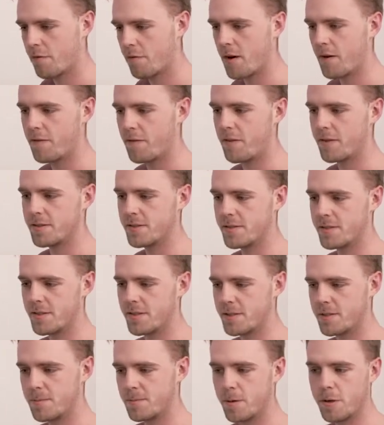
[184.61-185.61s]

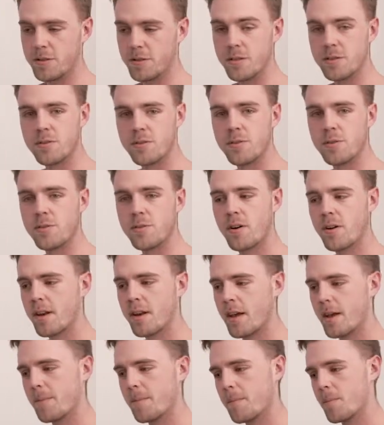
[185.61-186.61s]
references
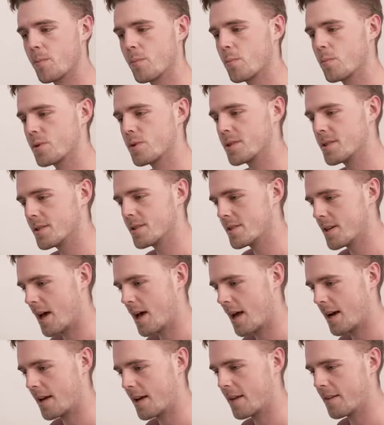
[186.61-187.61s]
person2.name, which is
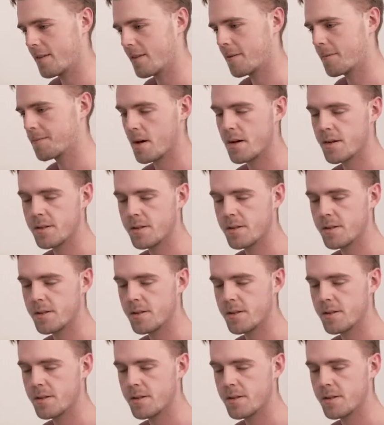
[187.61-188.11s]
Elliot.